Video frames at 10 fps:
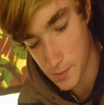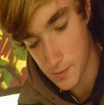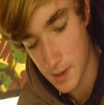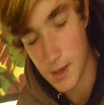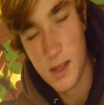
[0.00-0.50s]

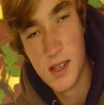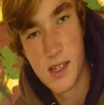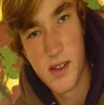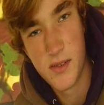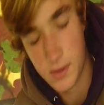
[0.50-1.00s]
Apparently this is
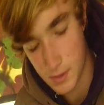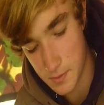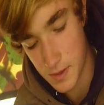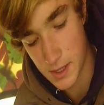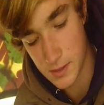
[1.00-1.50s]
how the
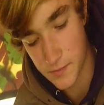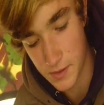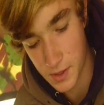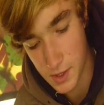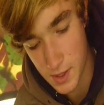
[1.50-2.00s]
best to
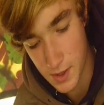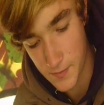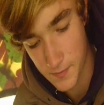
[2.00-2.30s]
fish it here.